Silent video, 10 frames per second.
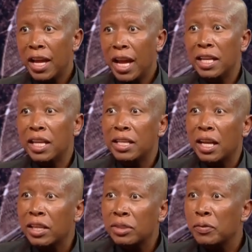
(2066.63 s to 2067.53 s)
and then the
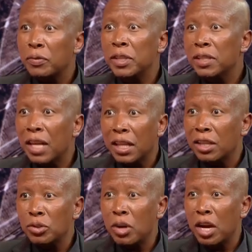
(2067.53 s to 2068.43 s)
rest of these
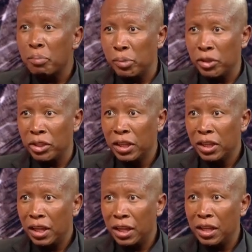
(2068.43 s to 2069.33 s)
others, you can't put
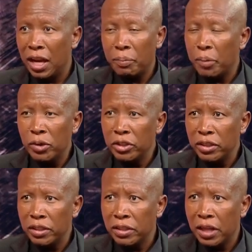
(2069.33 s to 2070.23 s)
their
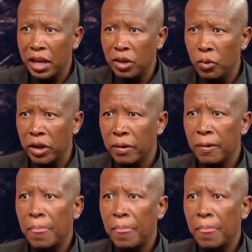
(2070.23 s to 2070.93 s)
policies anyway.